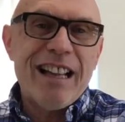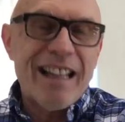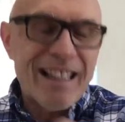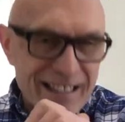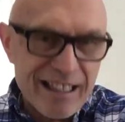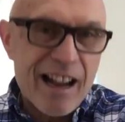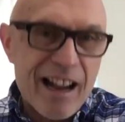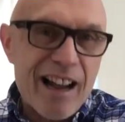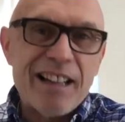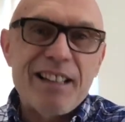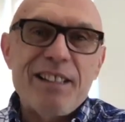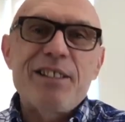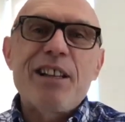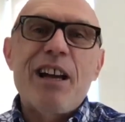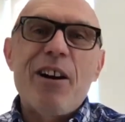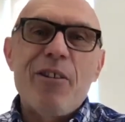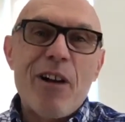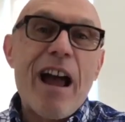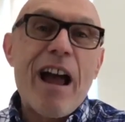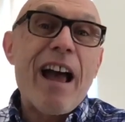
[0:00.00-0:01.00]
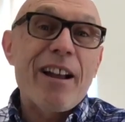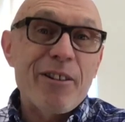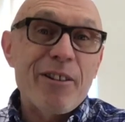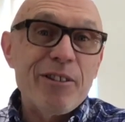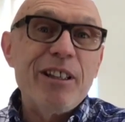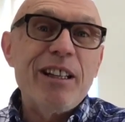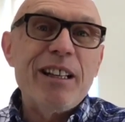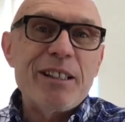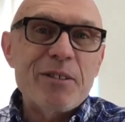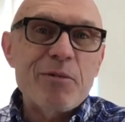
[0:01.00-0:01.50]
and God is our
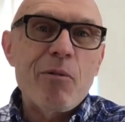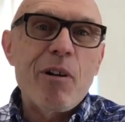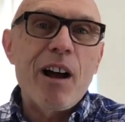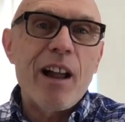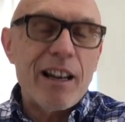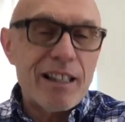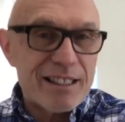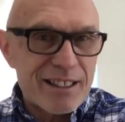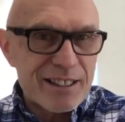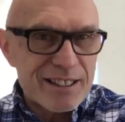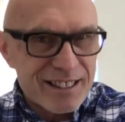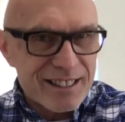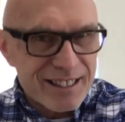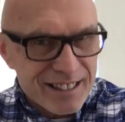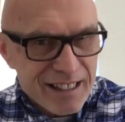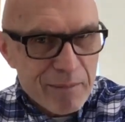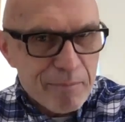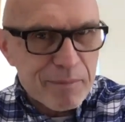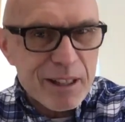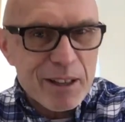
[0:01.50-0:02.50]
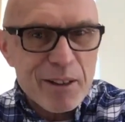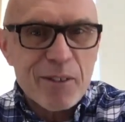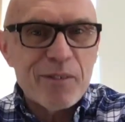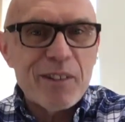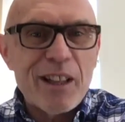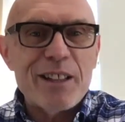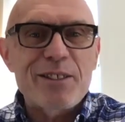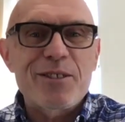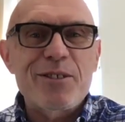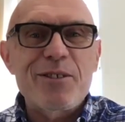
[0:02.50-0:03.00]
agony as well. So something of
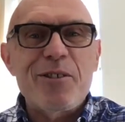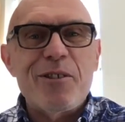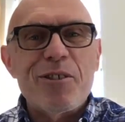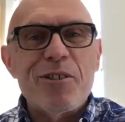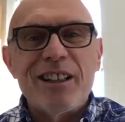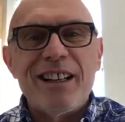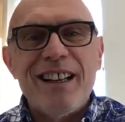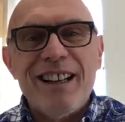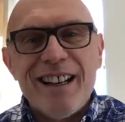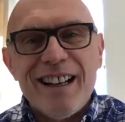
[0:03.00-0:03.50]
that sort